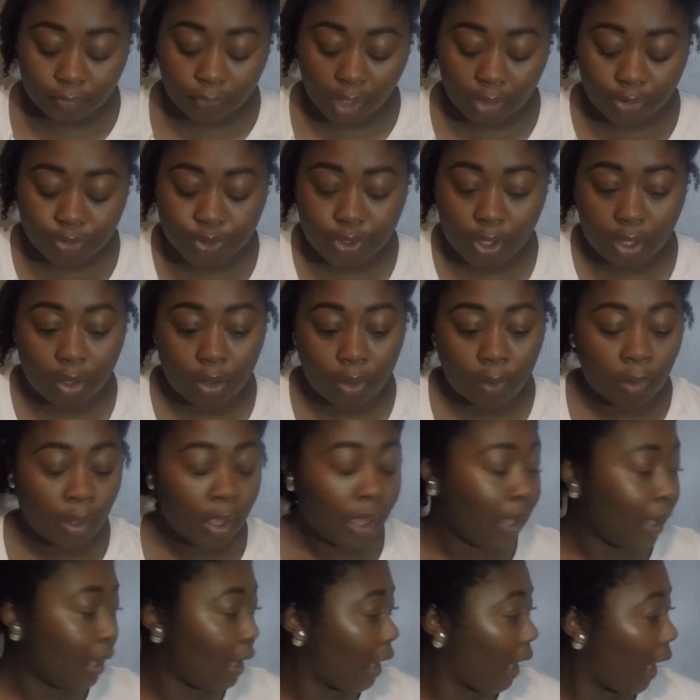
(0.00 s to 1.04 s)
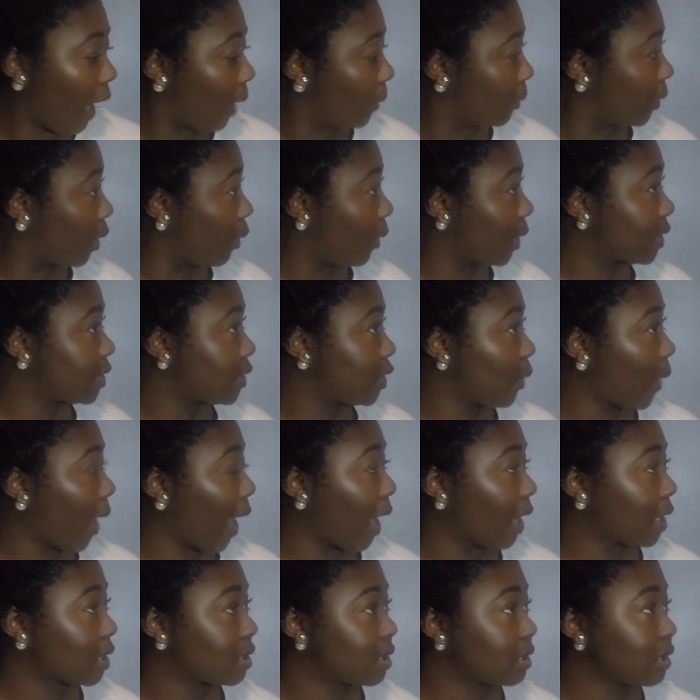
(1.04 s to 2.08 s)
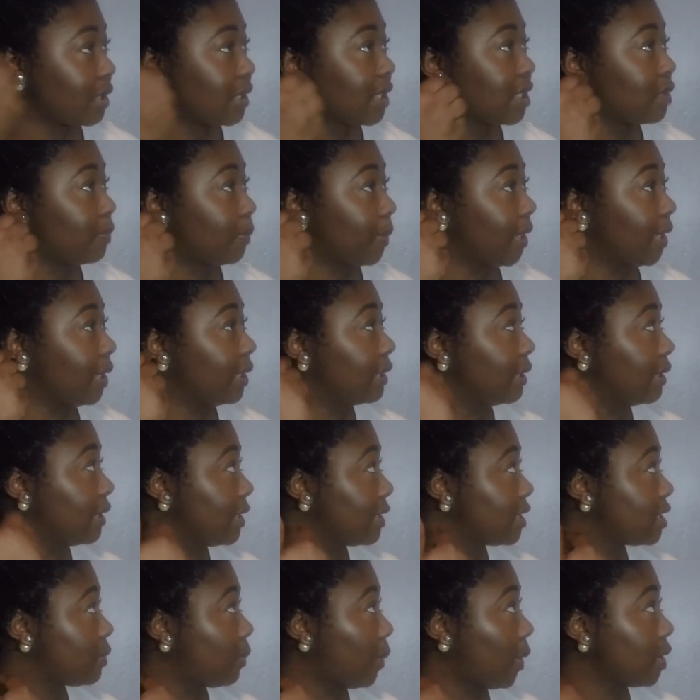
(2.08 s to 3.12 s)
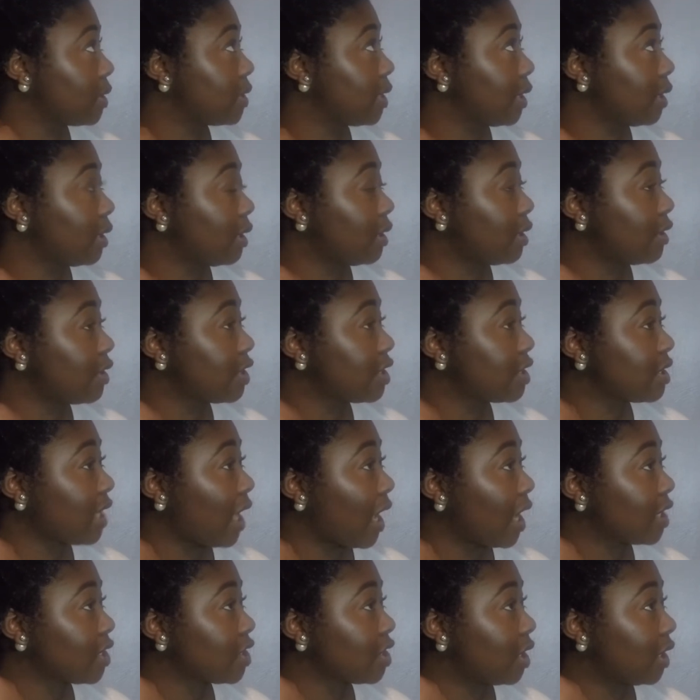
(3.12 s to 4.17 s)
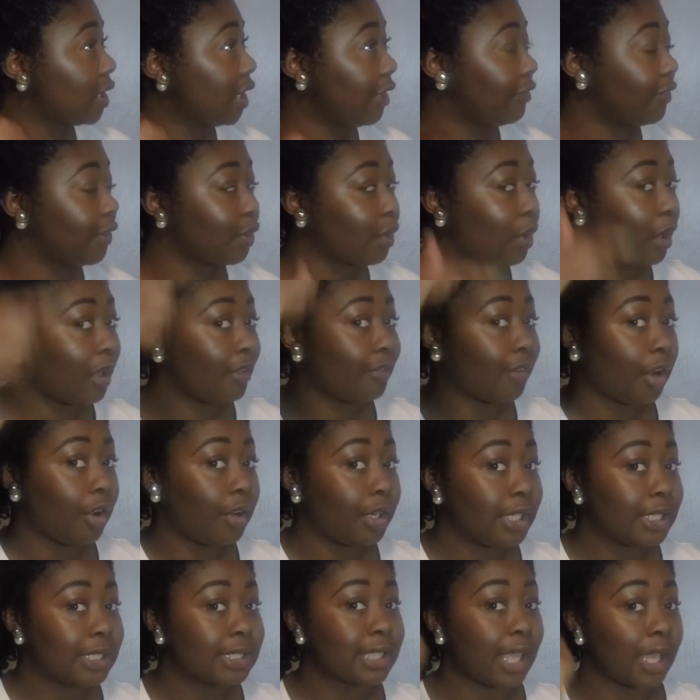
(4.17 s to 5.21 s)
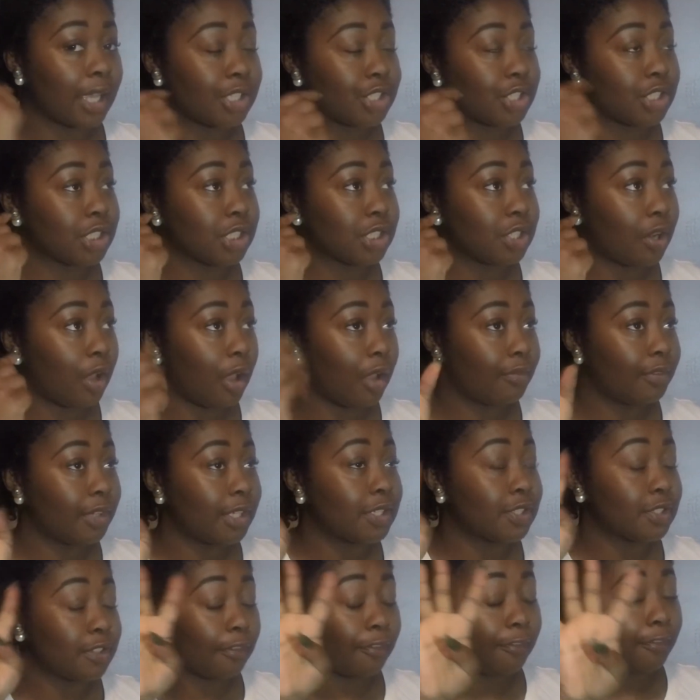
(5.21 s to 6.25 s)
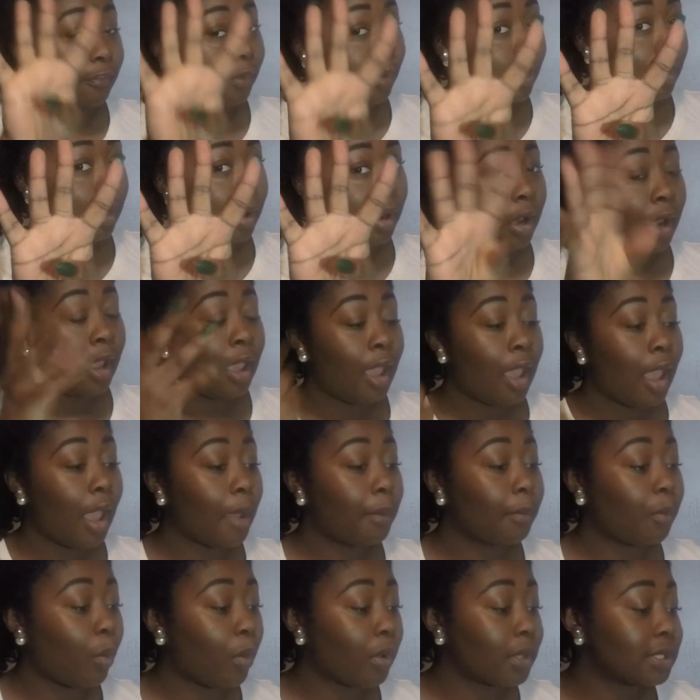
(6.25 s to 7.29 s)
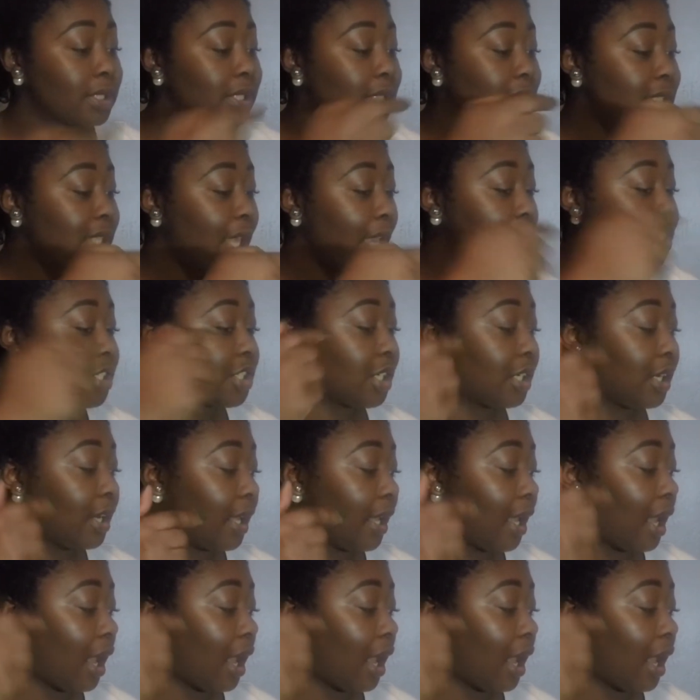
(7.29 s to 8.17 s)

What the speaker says: So I'm going to actually split this particular section, even though I've already sectioned it off into 4. I'm going to section it